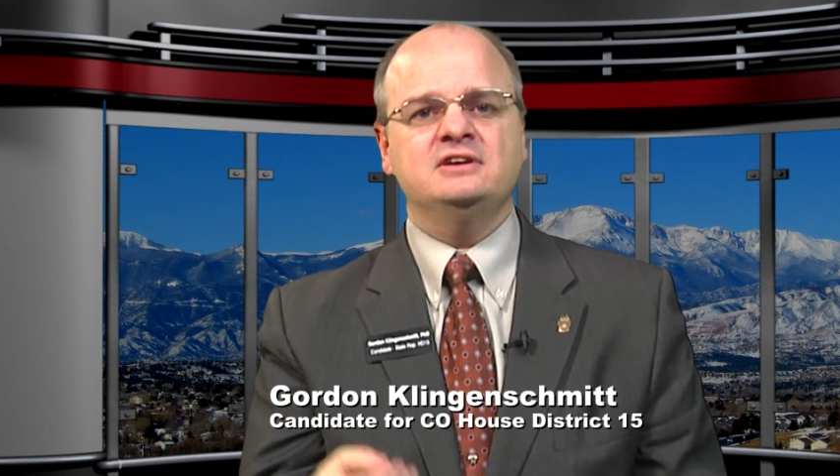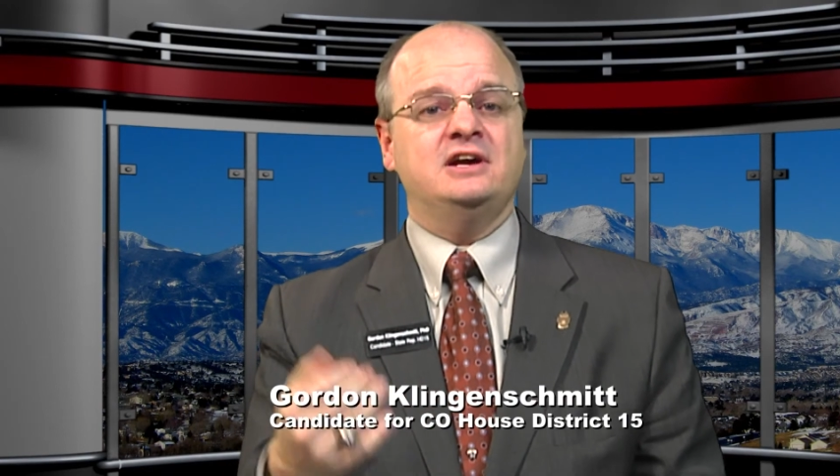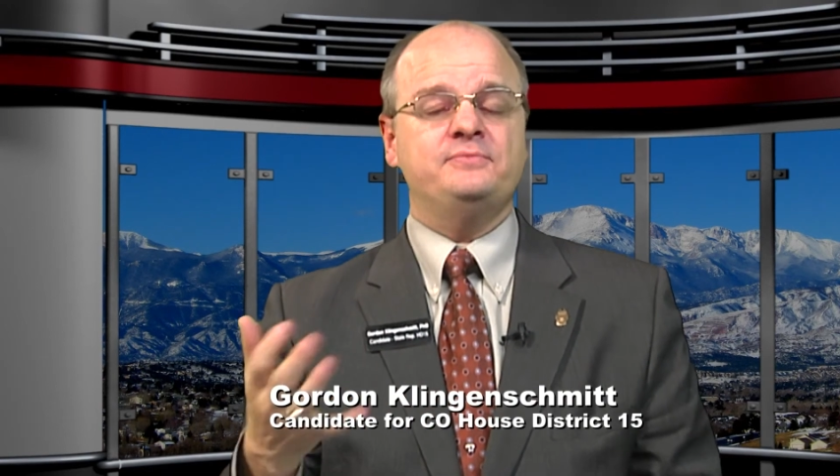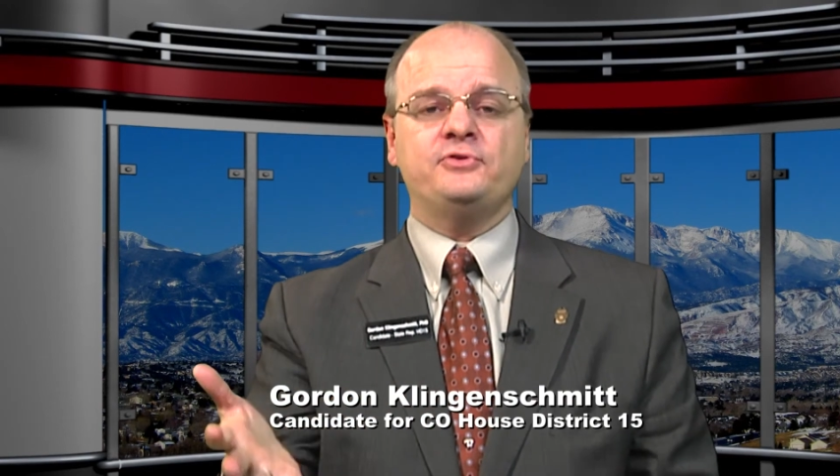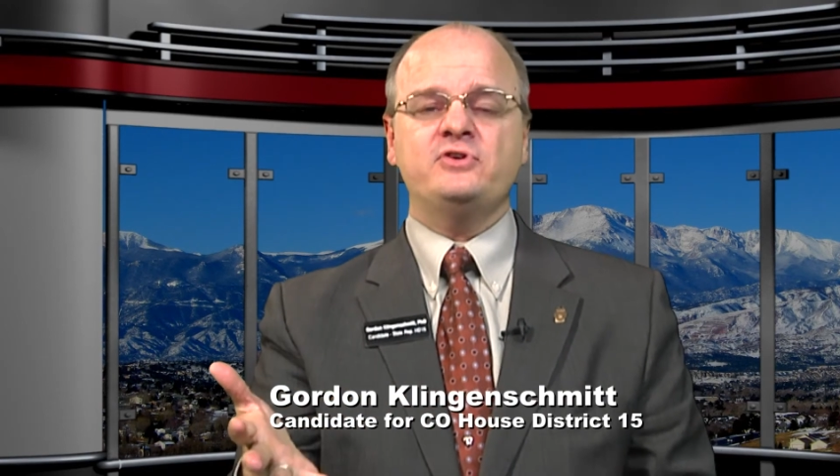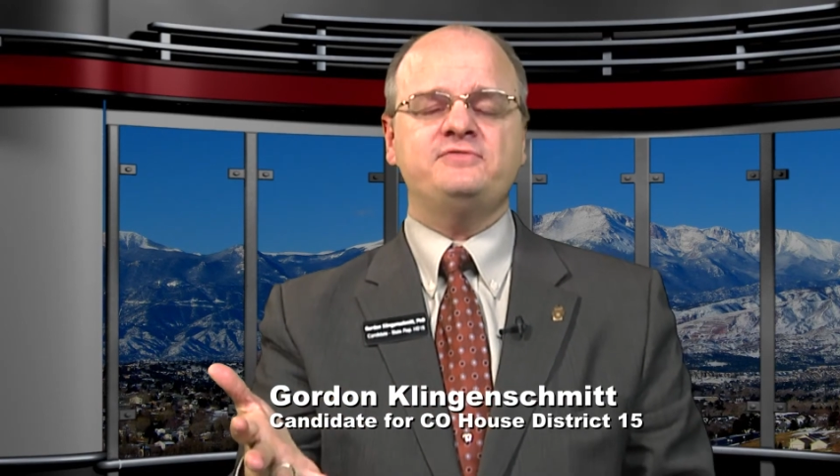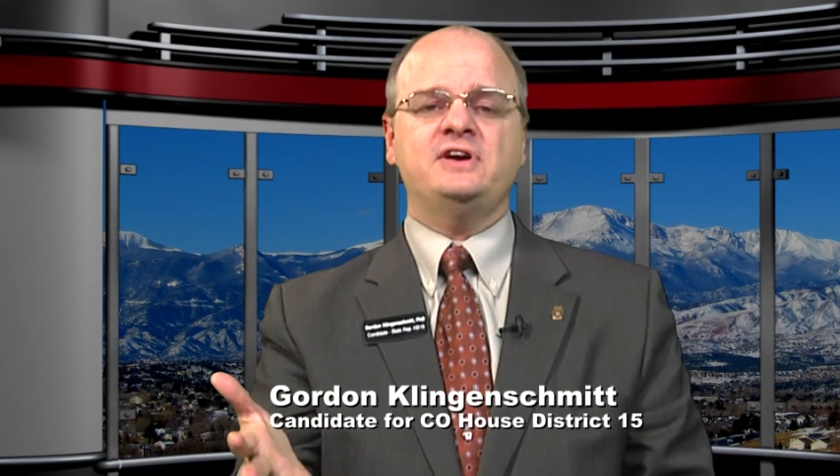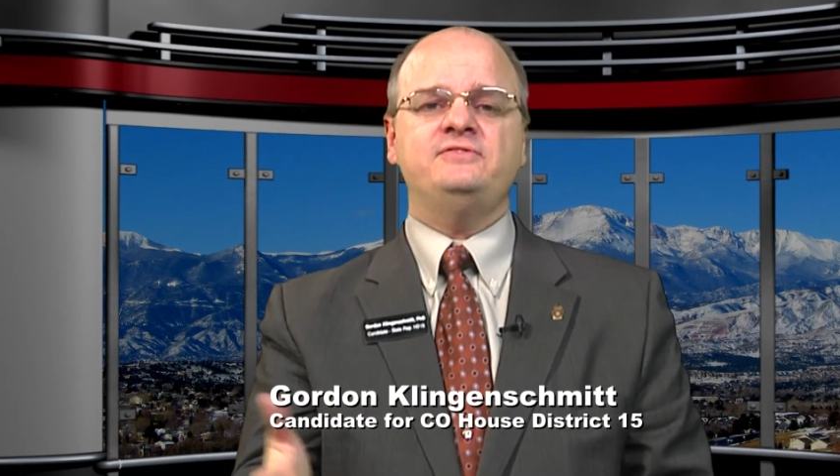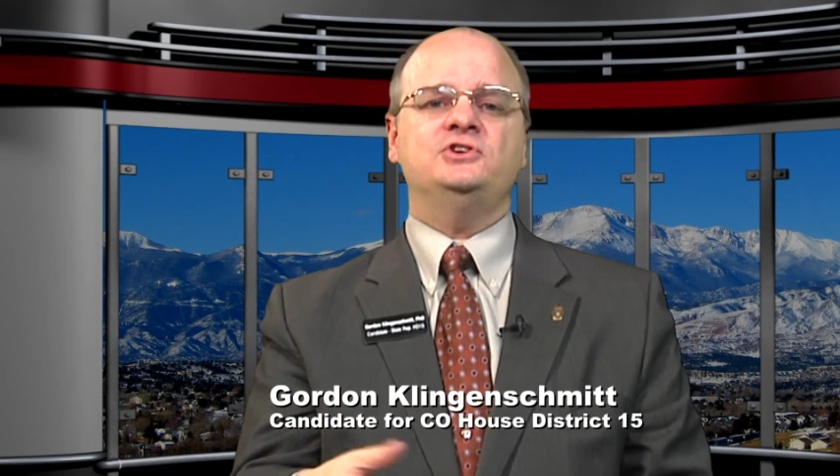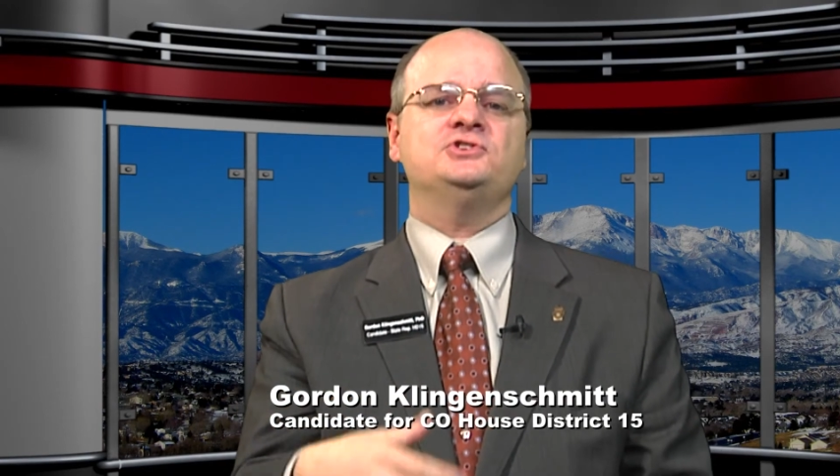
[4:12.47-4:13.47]
I'm
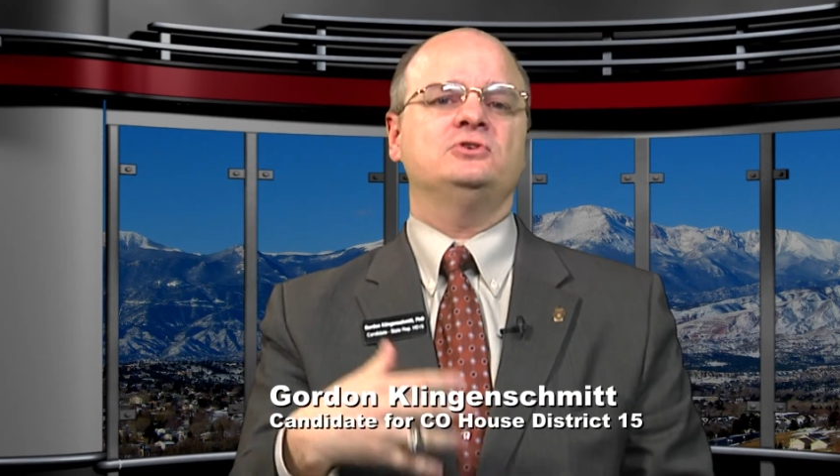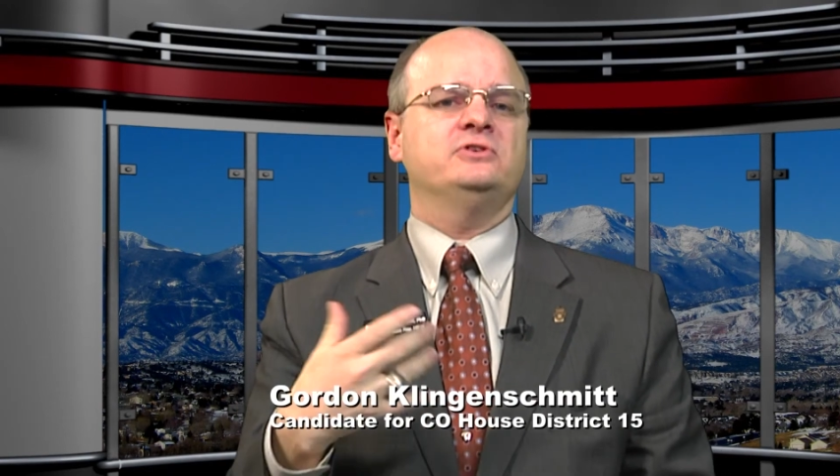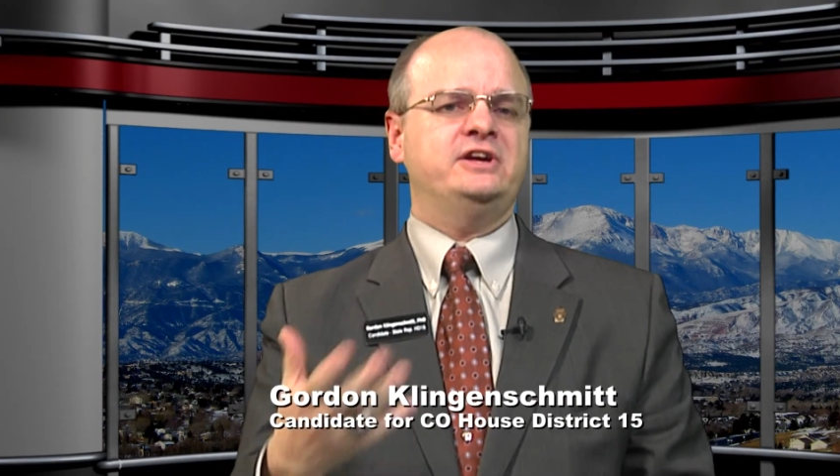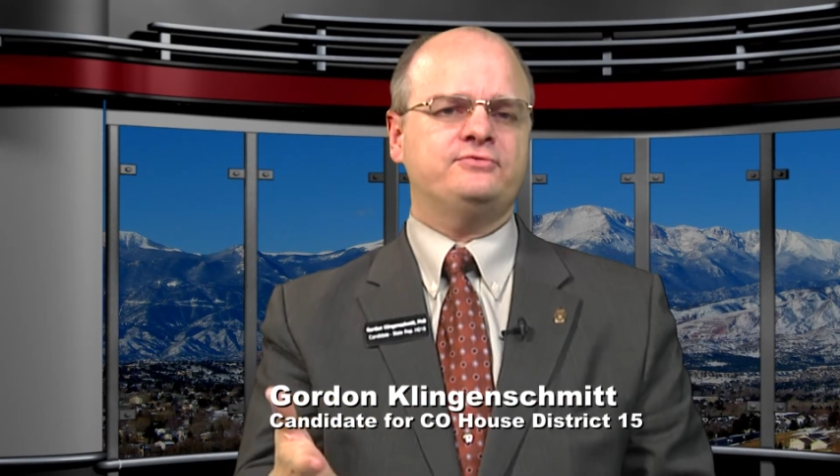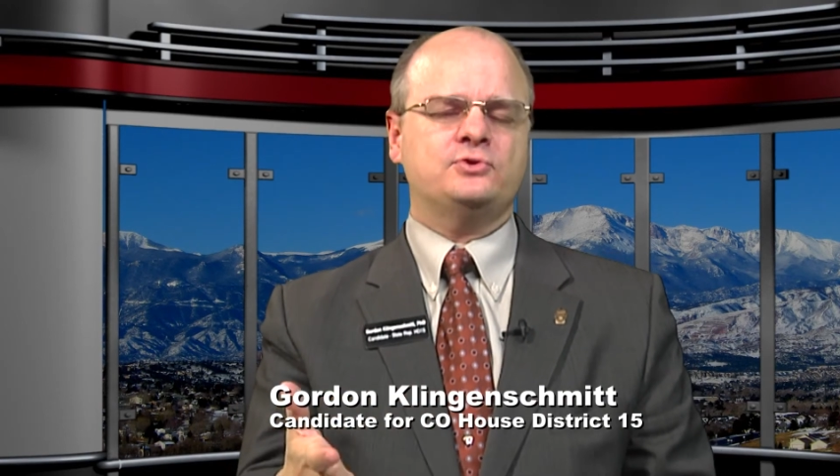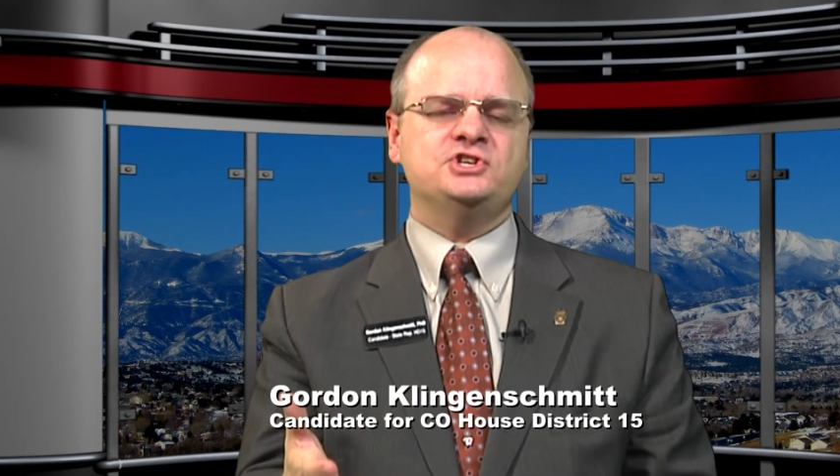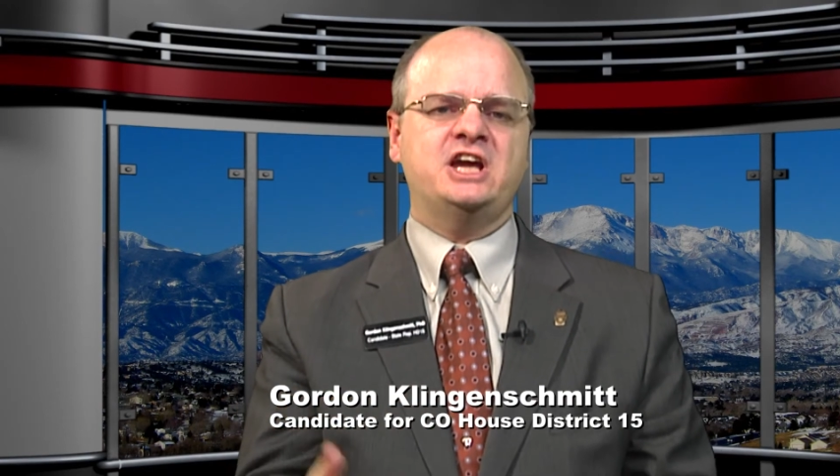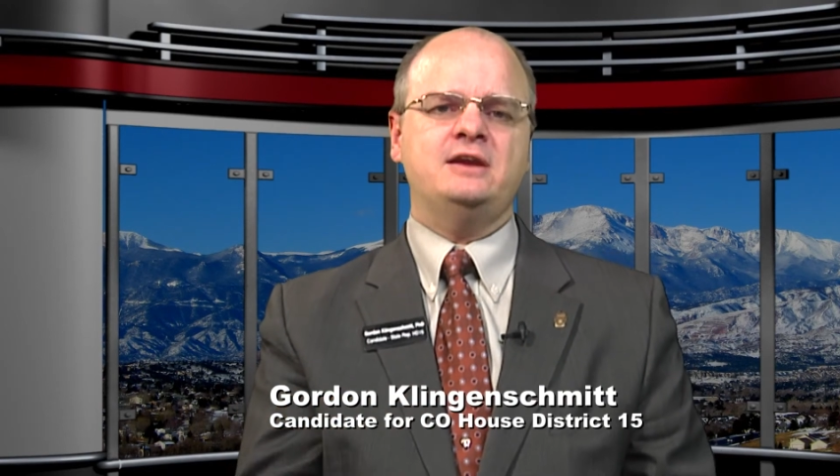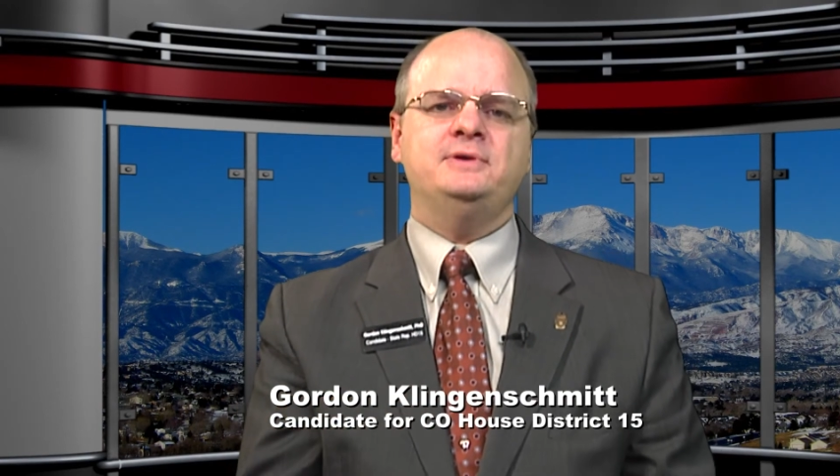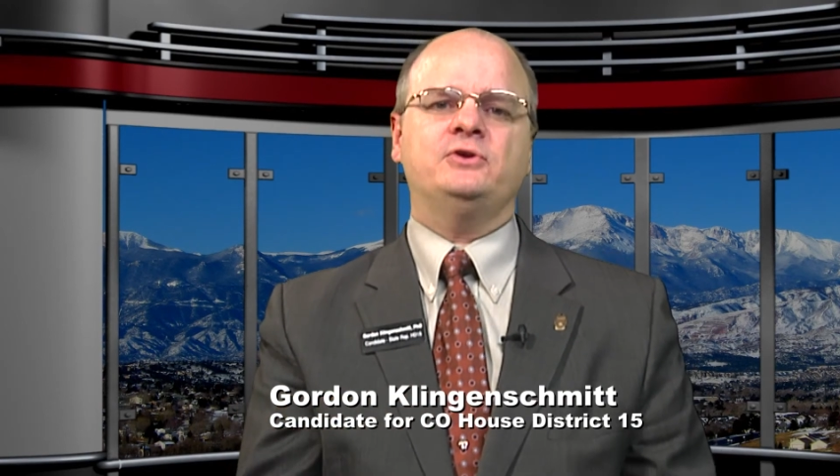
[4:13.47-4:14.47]
45 years old, Air Force
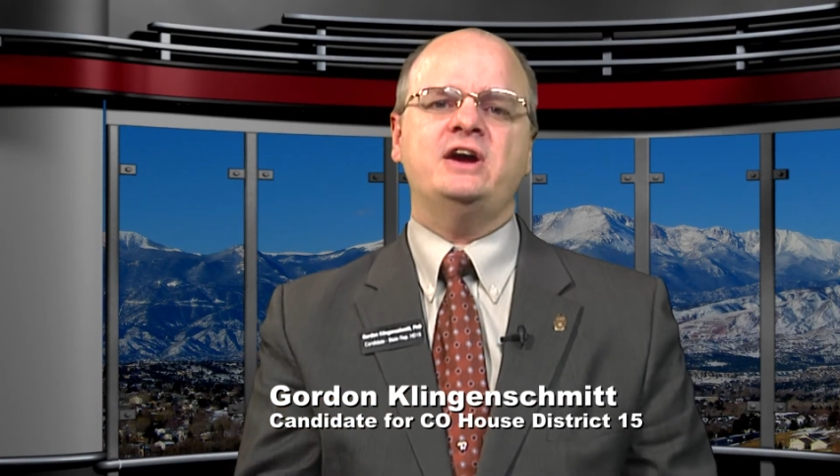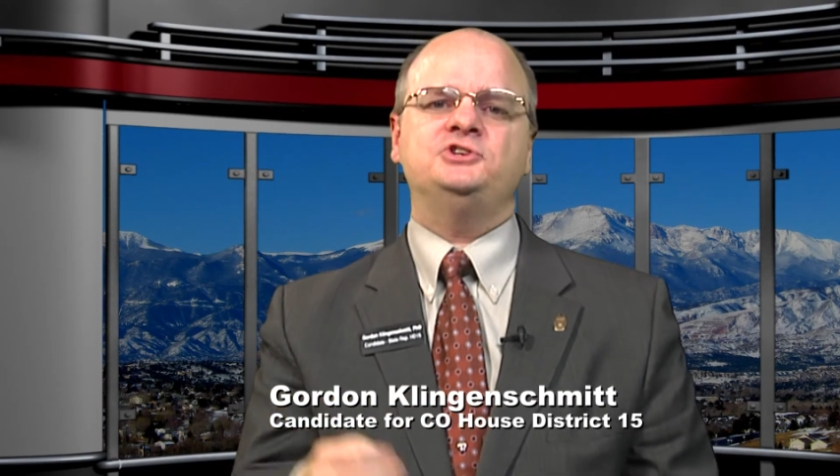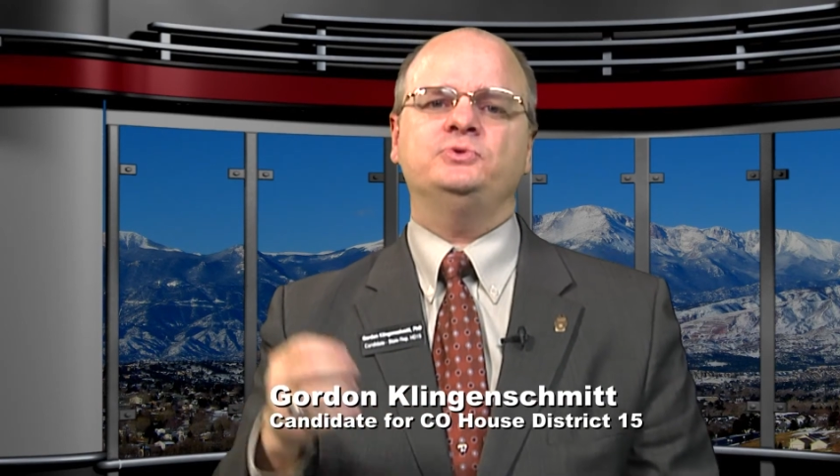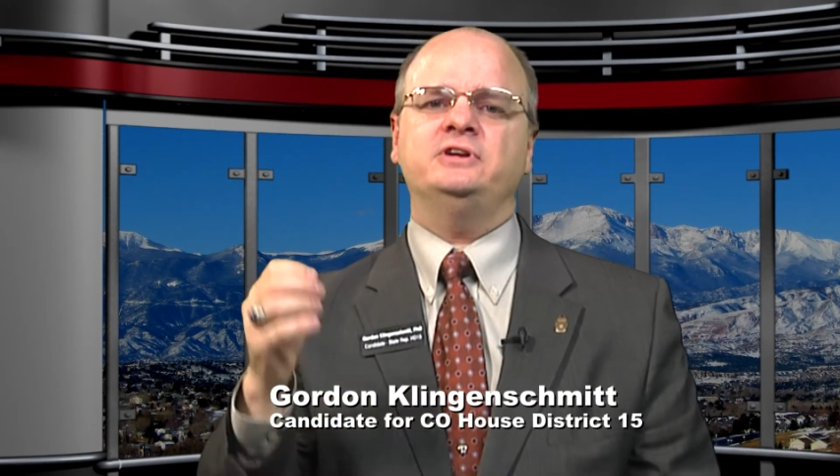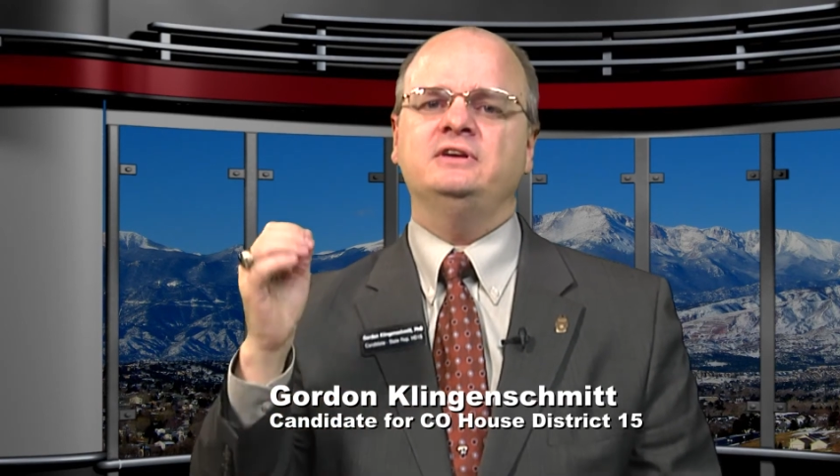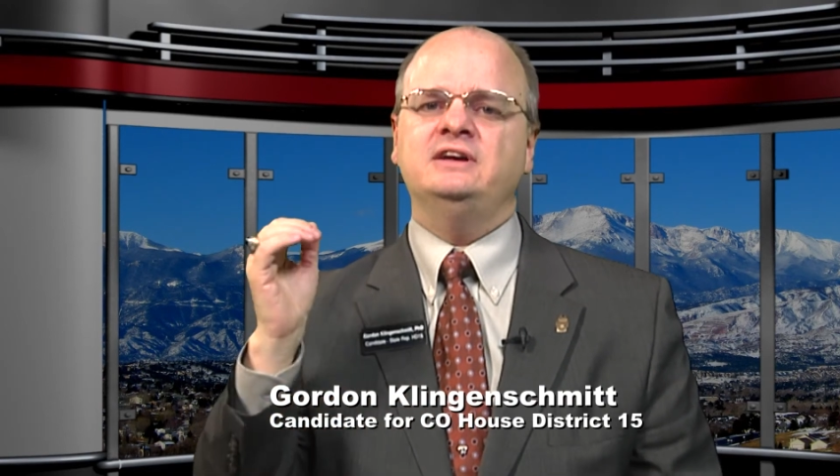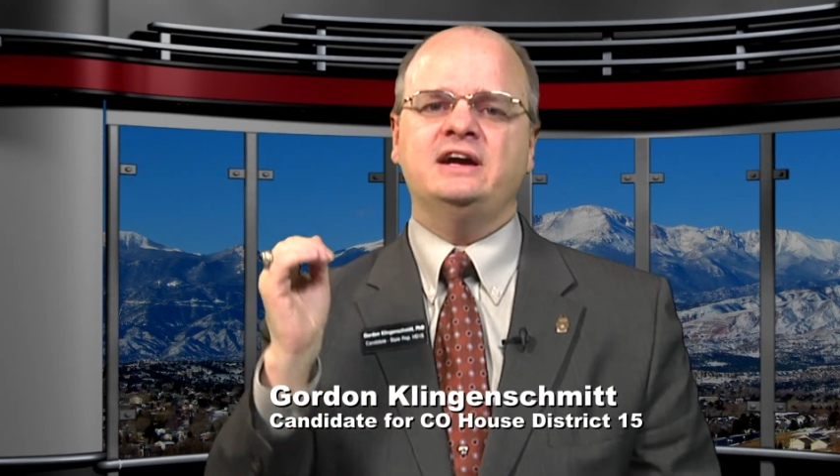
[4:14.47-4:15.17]
Academy graduate.